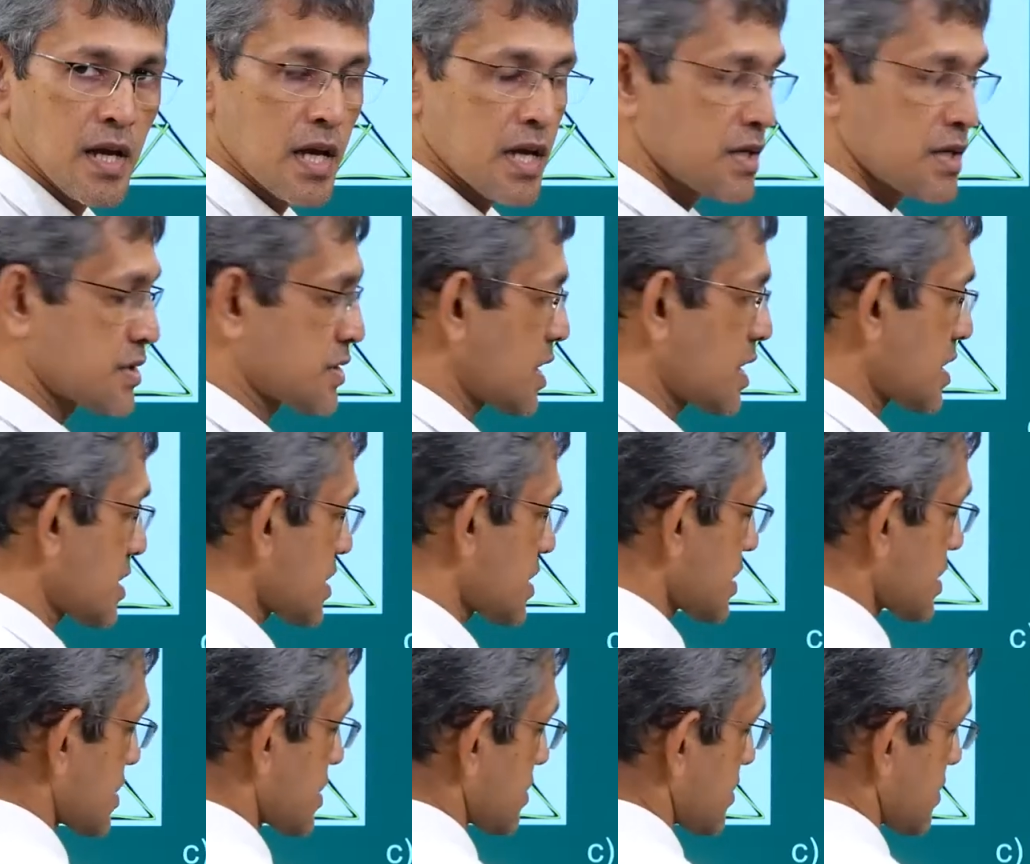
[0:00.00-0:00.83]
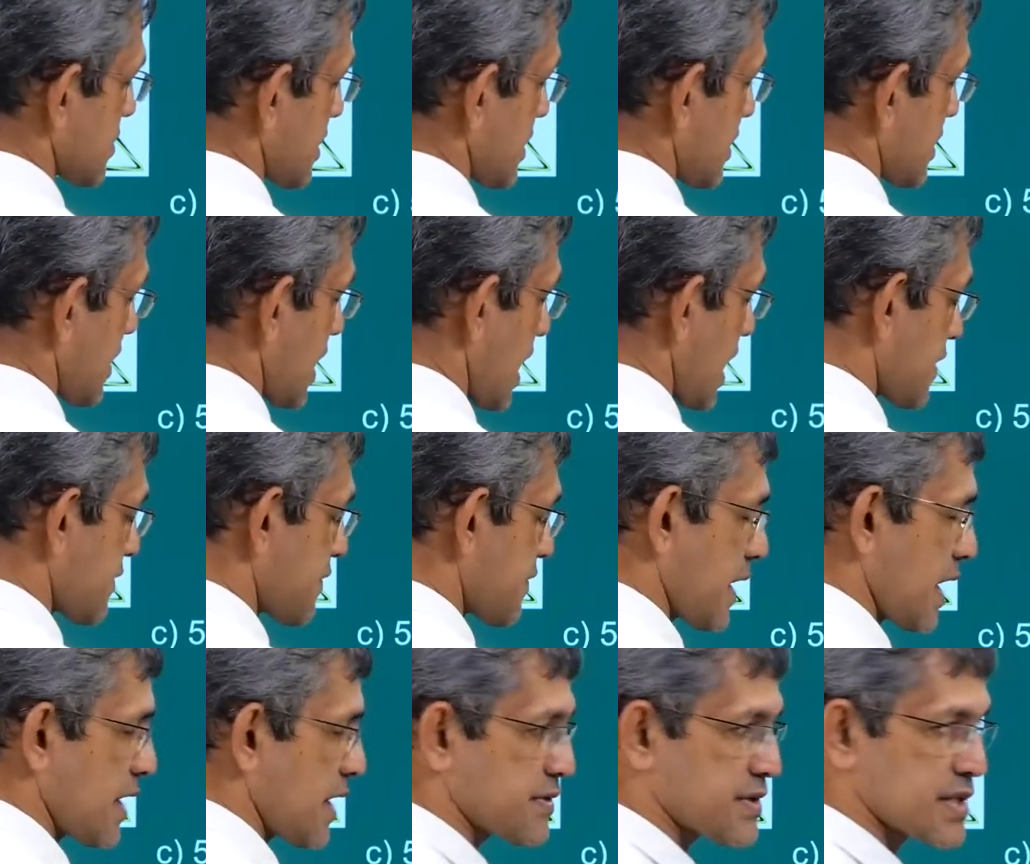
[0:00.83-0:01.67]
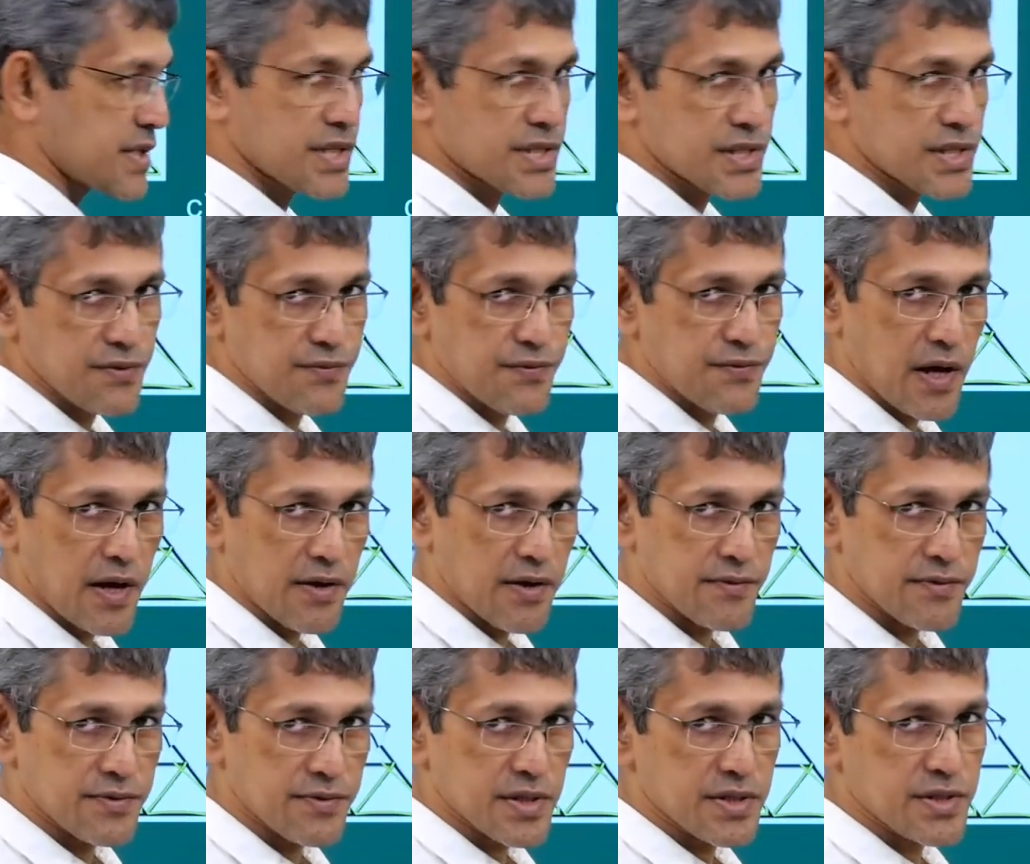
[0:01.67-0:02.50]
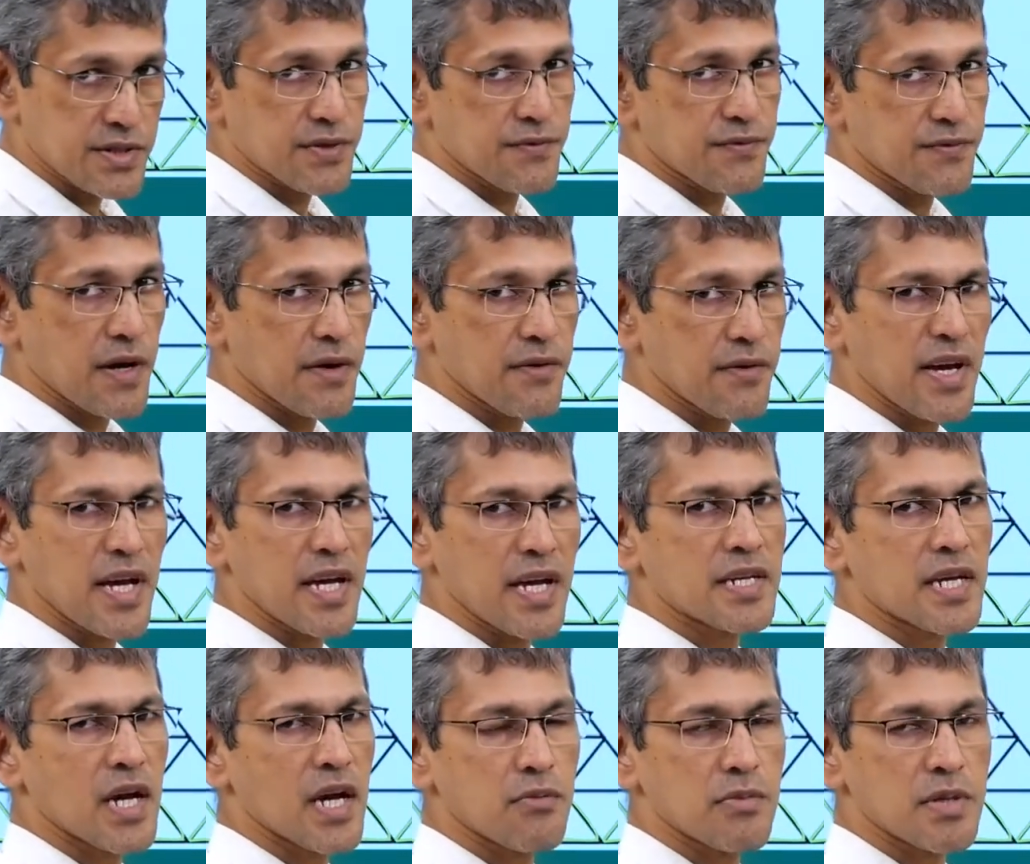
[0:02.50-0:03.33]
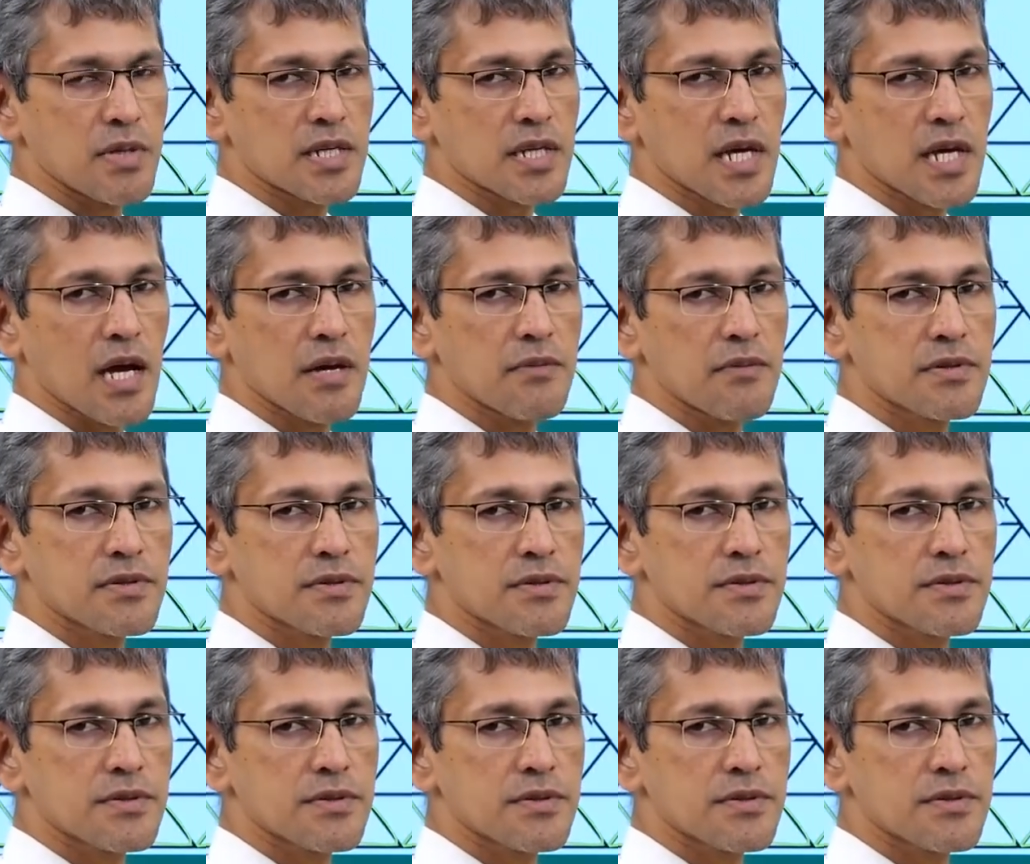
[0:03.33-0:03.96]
6 and 5, 65. 65, 8, how many times?